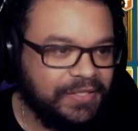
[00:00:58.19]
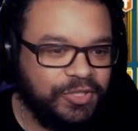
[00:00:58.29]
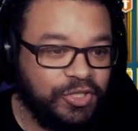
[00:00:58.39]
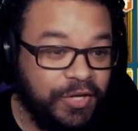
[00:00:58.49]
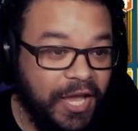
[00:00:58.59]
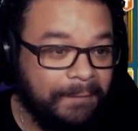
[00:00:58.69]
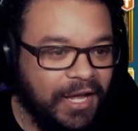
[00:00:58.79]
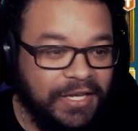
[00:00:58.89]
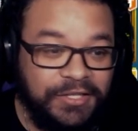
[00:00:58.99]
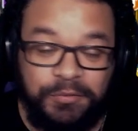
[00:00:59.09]
So yeah,
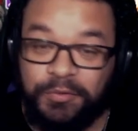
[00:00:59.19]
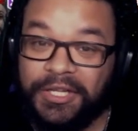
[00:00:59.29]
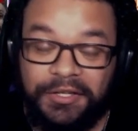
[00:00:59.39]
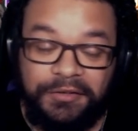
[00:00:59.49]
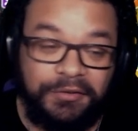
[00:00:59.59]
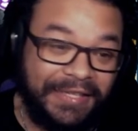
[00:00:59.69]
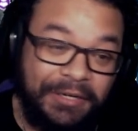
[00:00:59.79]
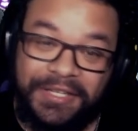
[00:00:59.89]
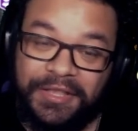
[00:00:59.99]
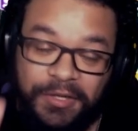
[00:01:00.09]
he's really
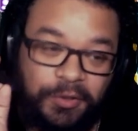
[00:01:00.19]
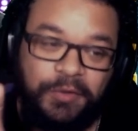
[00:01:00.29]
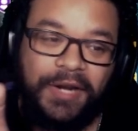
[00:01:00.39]
literally the only one